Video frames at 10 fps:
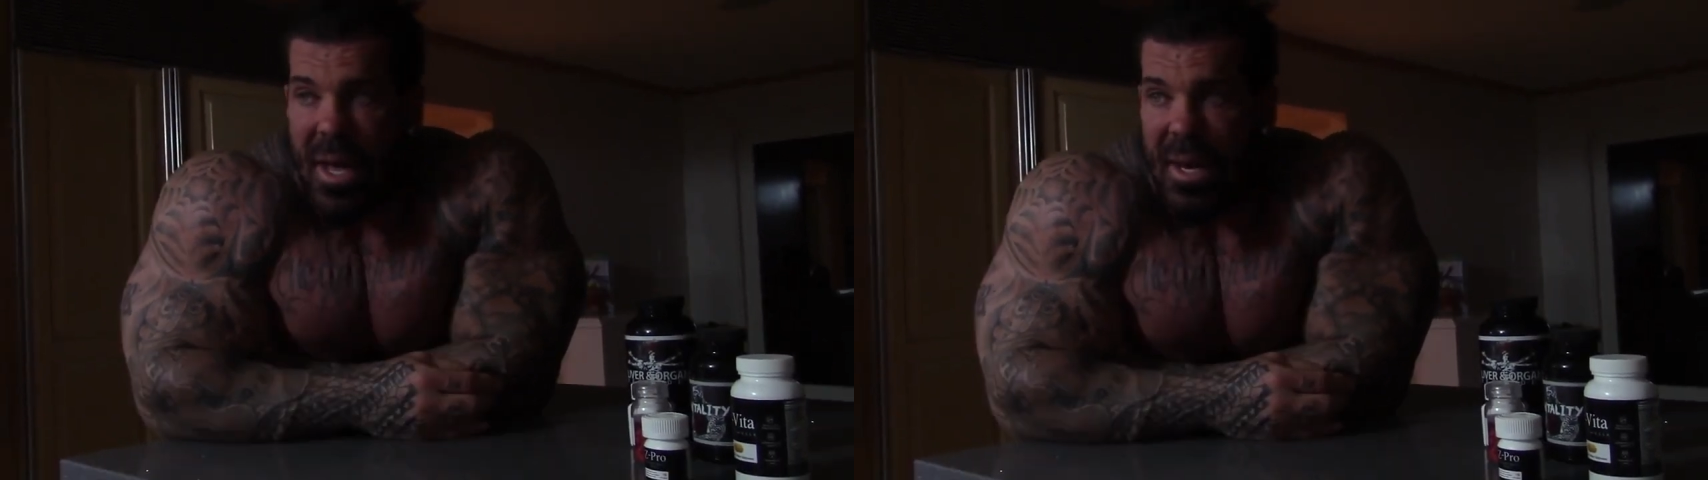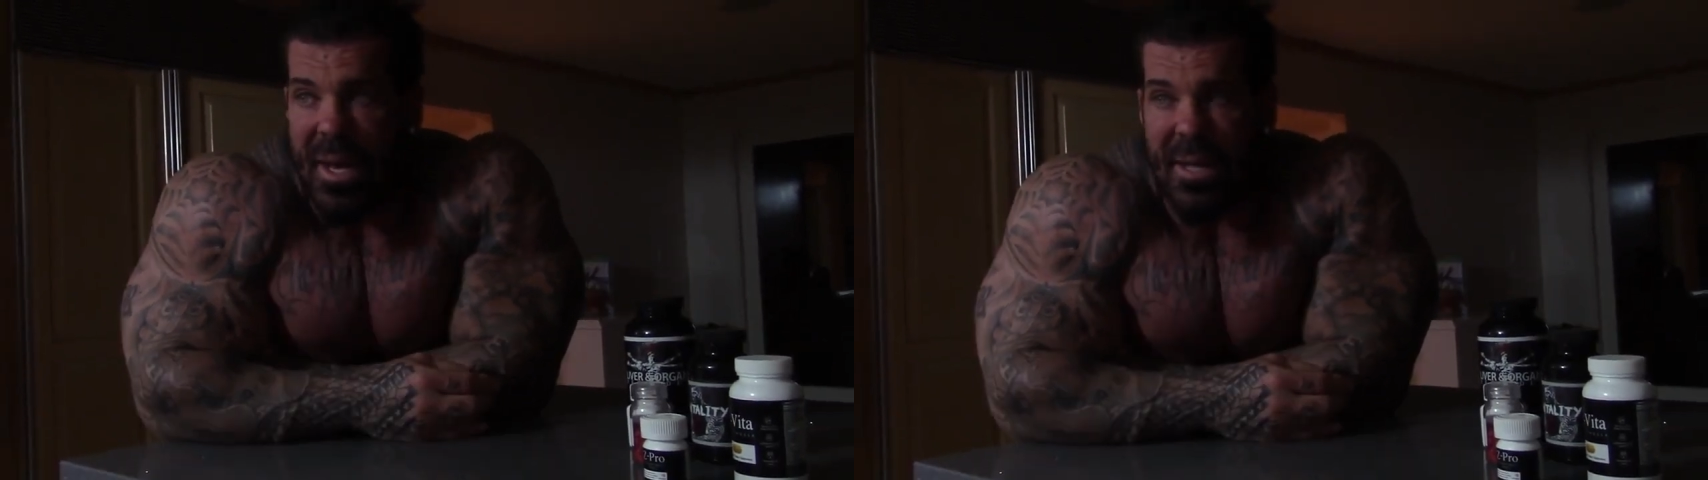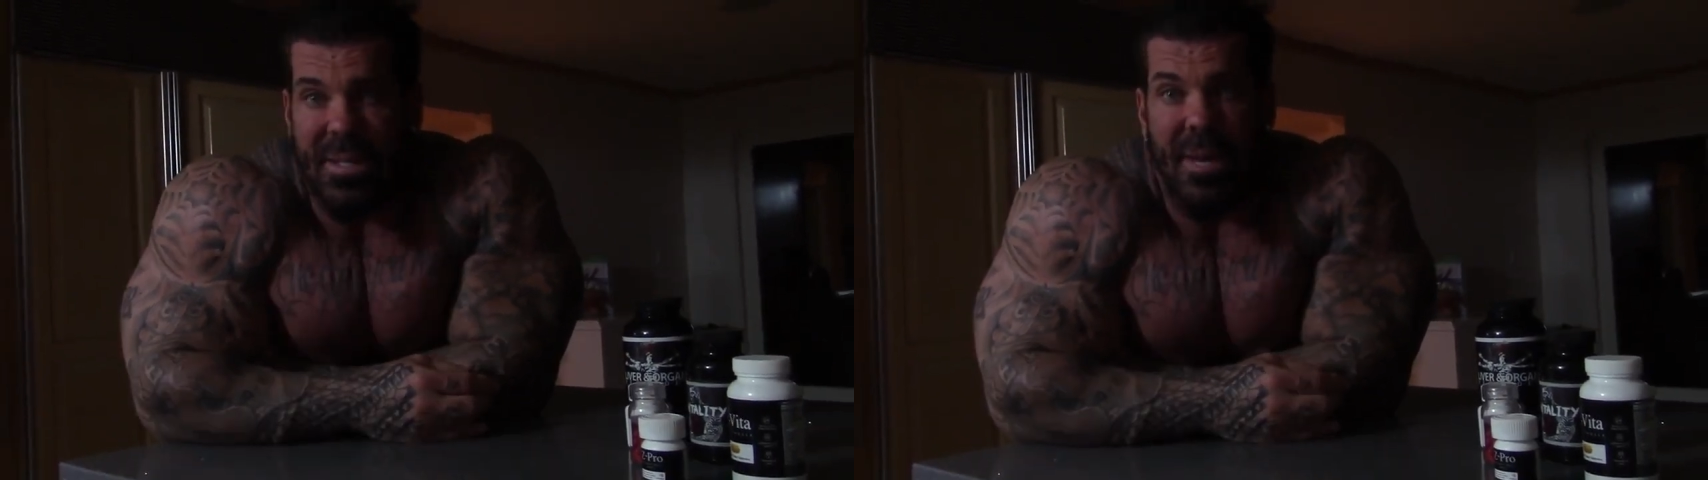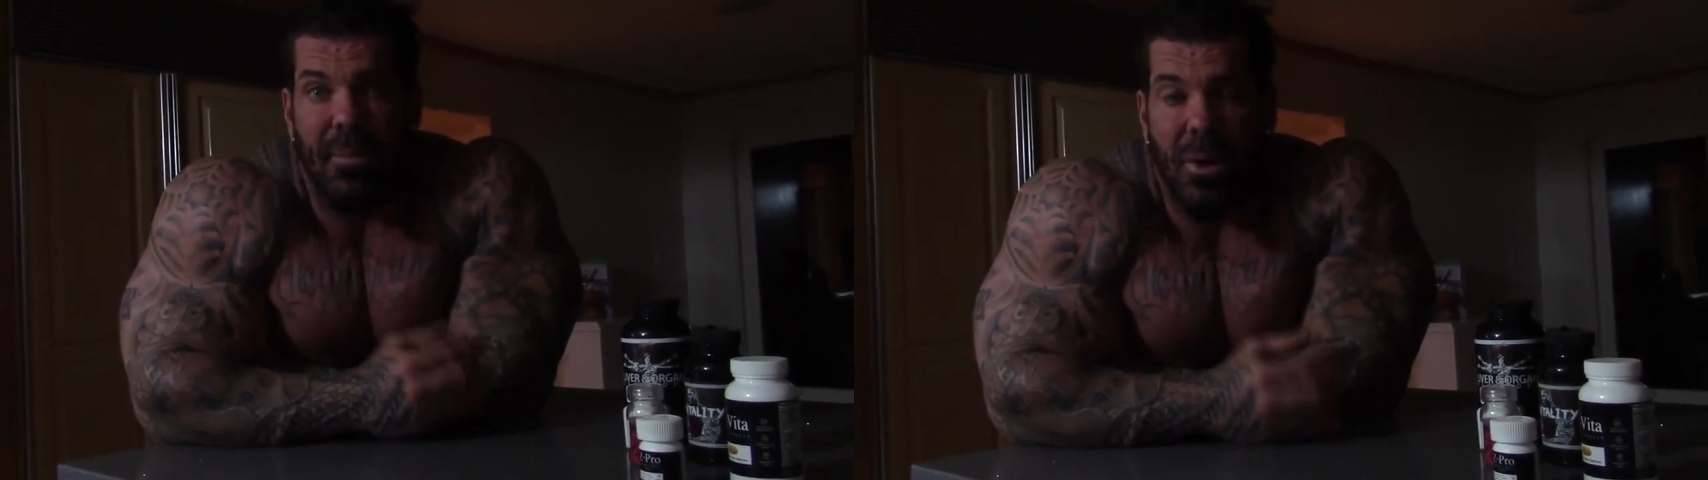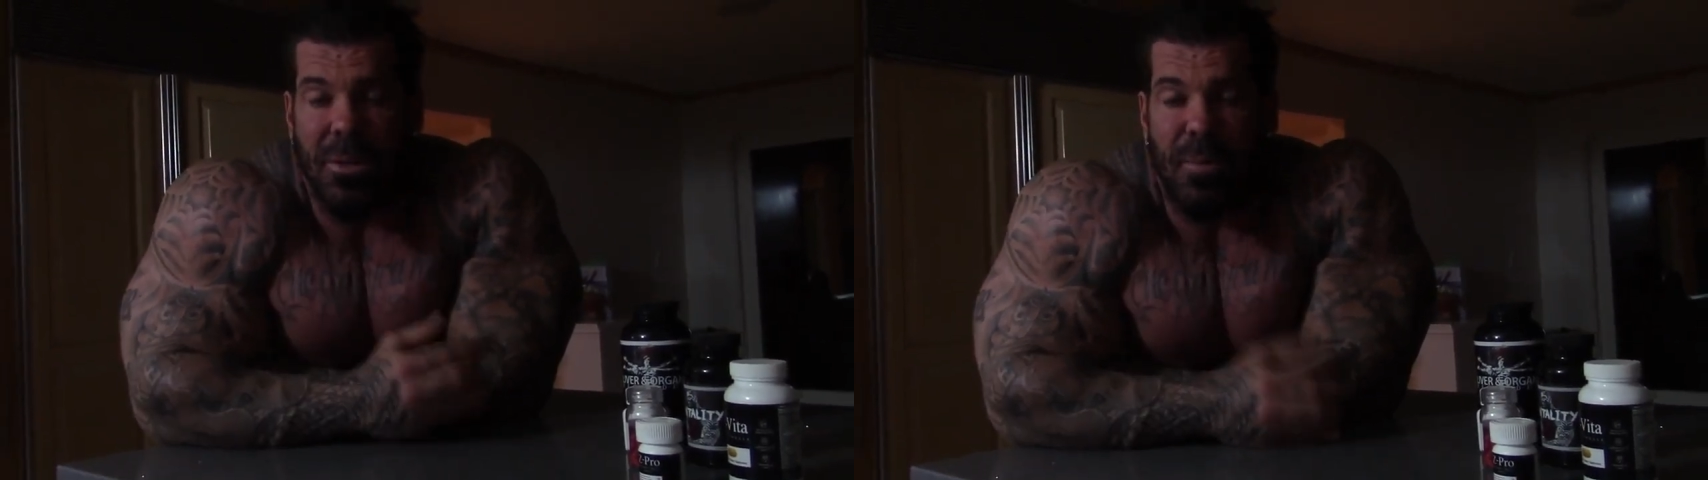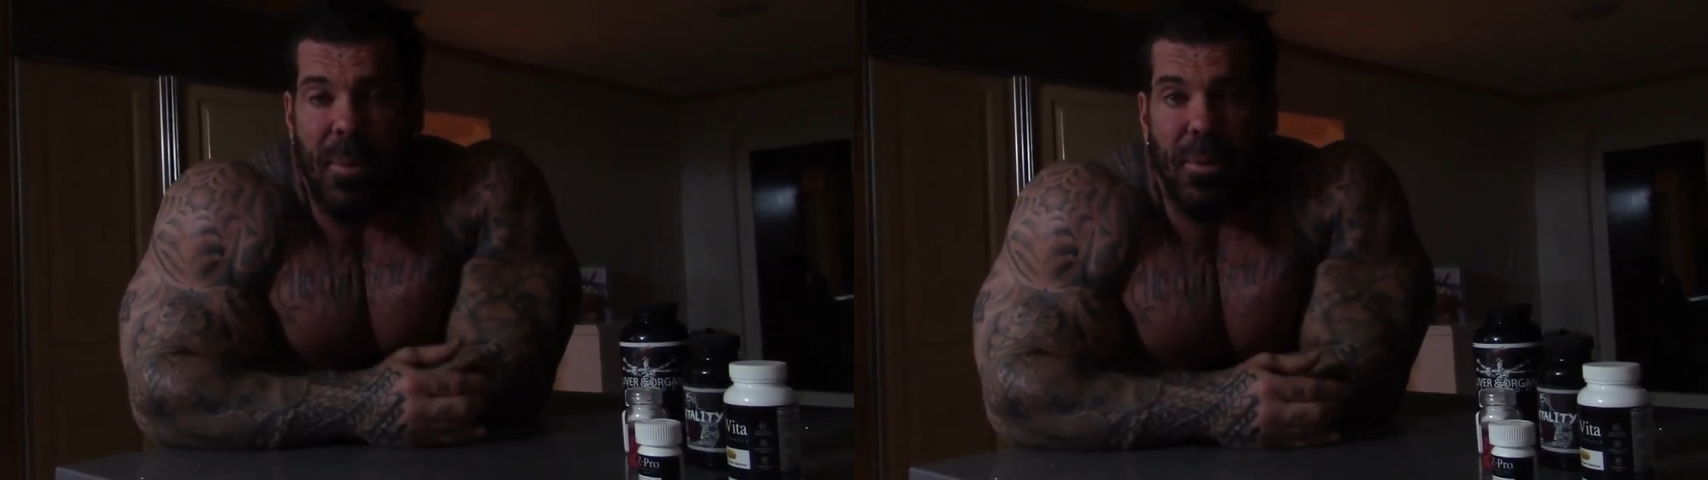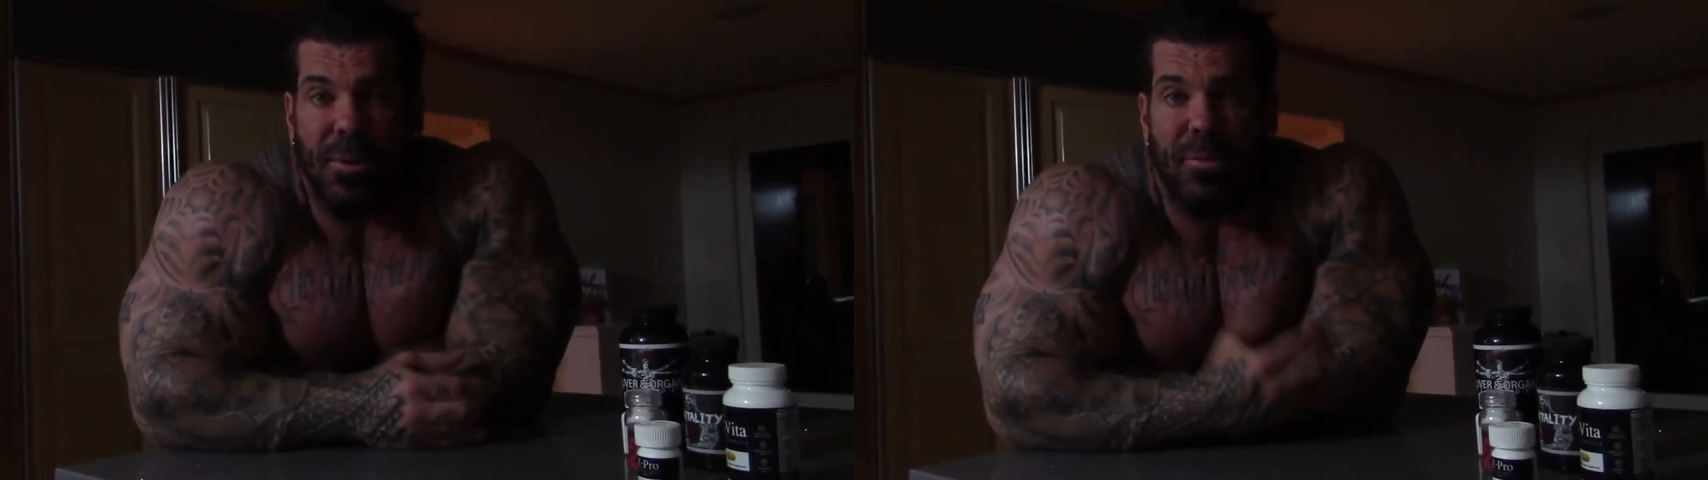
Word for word: And like I said, most people's